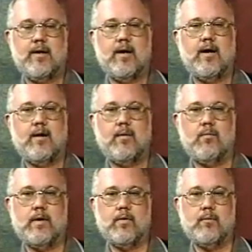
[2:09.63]

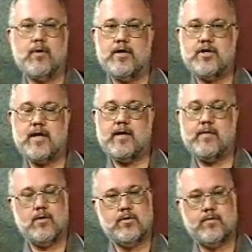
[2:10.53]
We would
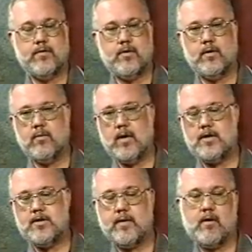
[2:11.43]
appreciate those of you that are
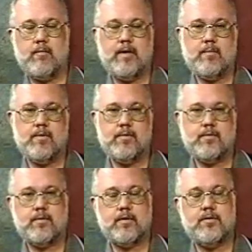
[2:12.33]
watching that aren't members
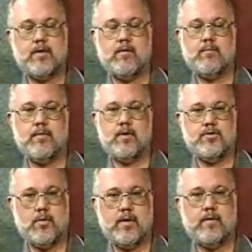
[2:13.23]
to consider
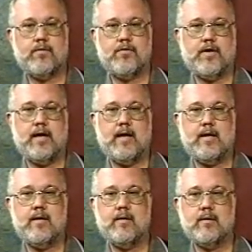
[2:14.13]
joining the
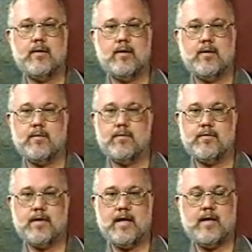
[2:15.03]
society. The
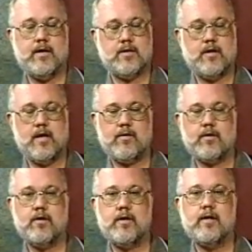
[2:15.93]
society does a lot
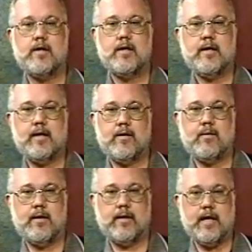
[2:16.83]
of good
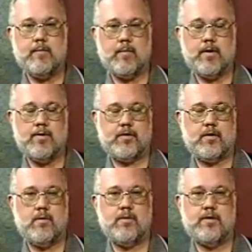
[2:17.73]
in keeping
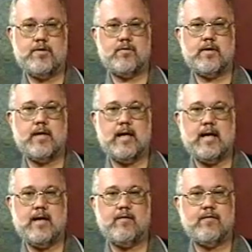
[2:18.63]
Pensacola's history
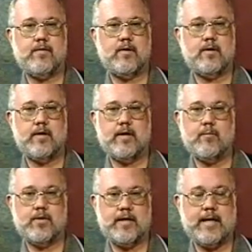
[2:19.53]
alive,
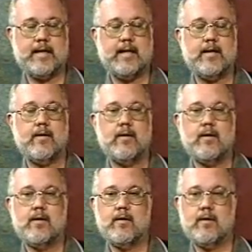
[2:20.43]
in protecting it.
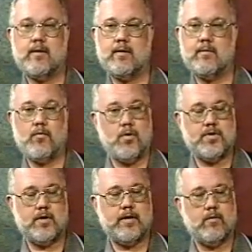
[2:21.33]

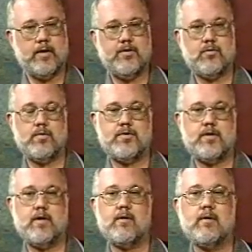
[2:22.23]
Fortunately, the Resource
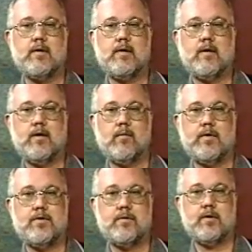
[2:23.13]
Center,
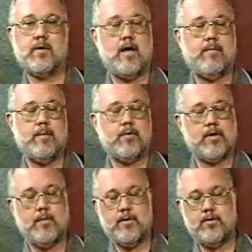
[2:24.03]
which a lot of people
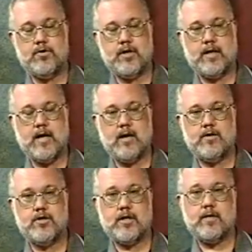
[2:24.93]
come and do
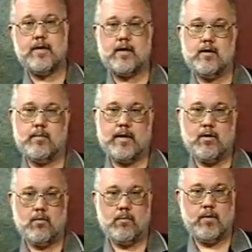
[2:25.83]
genealogy. They come
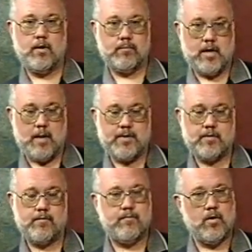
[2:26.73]
get old
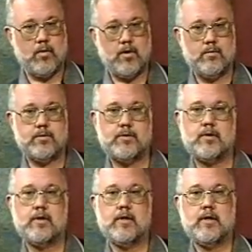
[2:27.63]
copies of
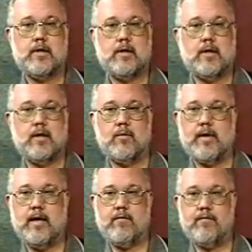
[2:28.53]
photos.
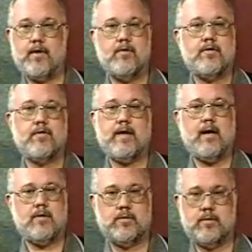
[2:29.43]
We have hundreds of
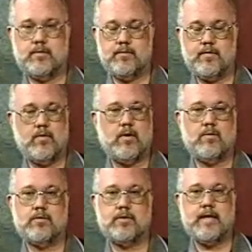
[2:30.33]
thousands of
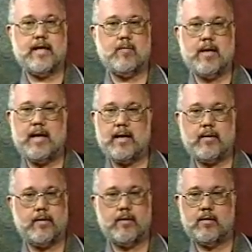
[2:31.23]
photos dating
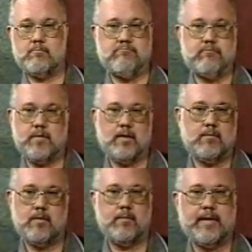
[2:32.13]
back, to
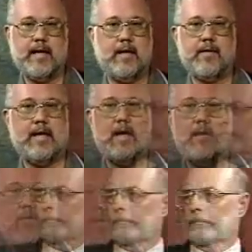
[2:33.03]
the beginning of the
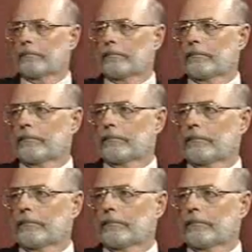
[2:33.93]
camera, I suppose.